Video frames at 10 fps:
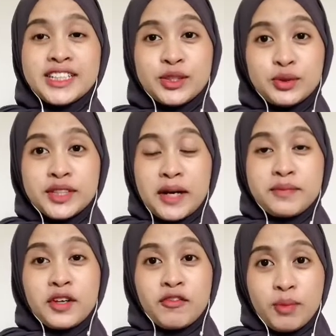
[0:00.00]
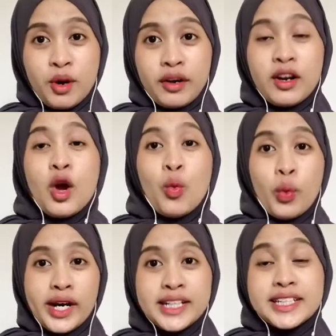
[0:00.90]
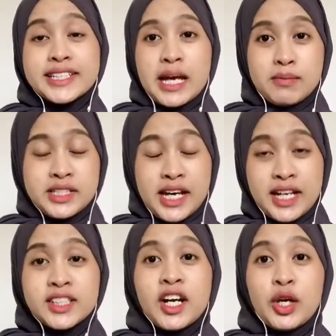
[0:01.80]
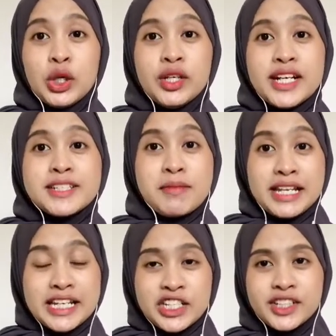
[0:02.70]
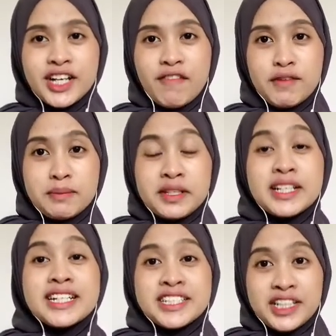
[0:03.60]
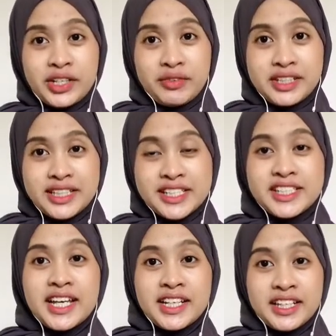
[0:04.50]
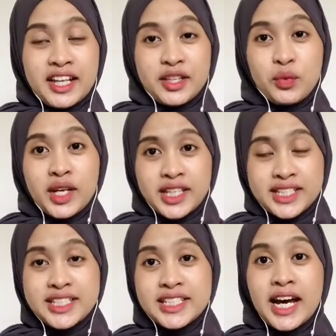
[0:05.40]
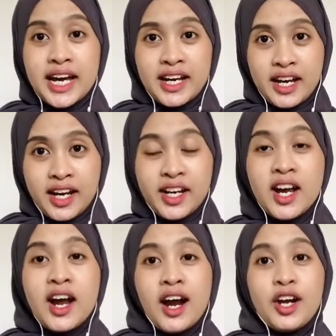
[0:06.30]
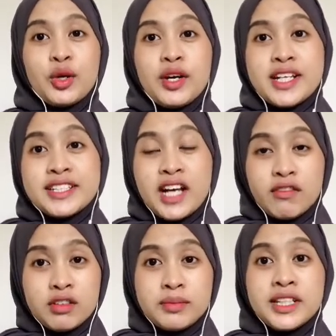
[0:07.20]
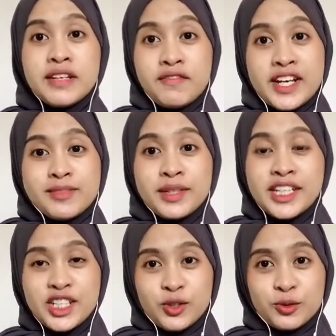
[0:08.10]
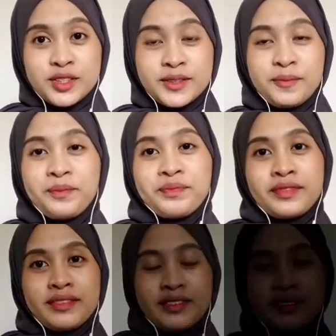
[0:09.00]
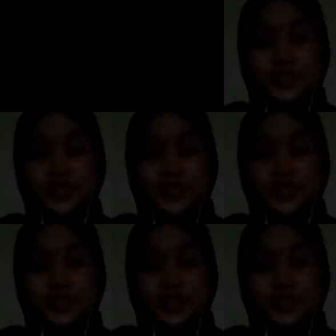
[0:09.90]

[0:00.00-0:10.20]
two types of bond. One is MGS, are known as Malaysian Government Securities, and another one is GII, are known as Government Investment Issues. So